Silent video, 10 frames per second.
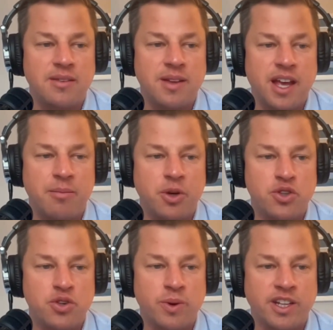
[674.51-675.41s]
and
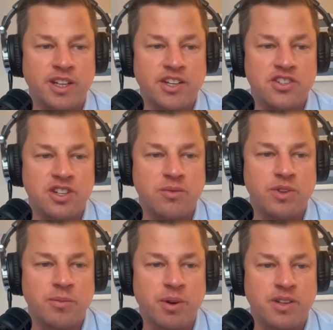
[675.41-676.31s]
emotional regulation with
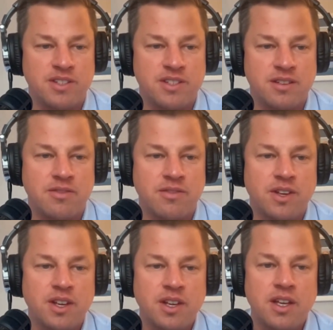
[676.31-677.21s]
the presence of
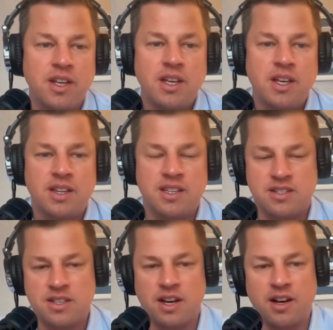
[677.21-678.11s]
this,
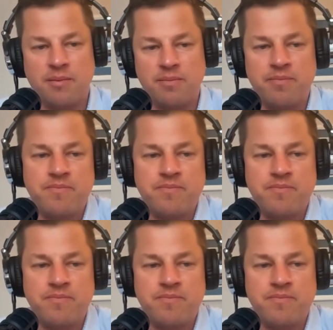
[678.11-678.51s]
so